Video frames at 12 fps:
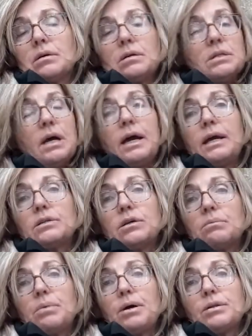tie it
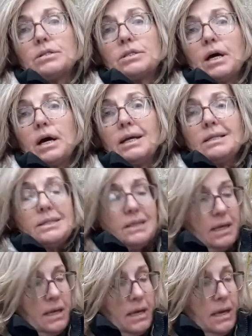on both sides,
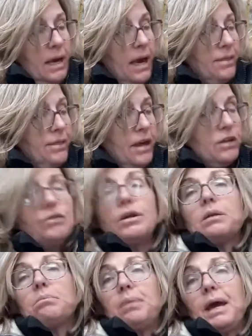and then you
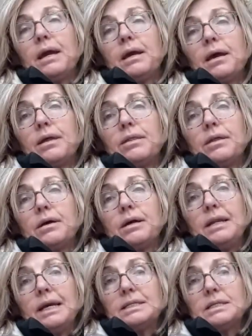can peg the
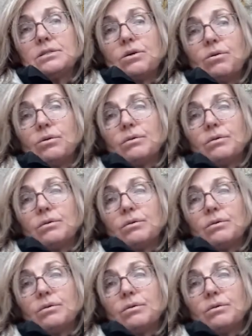letters on.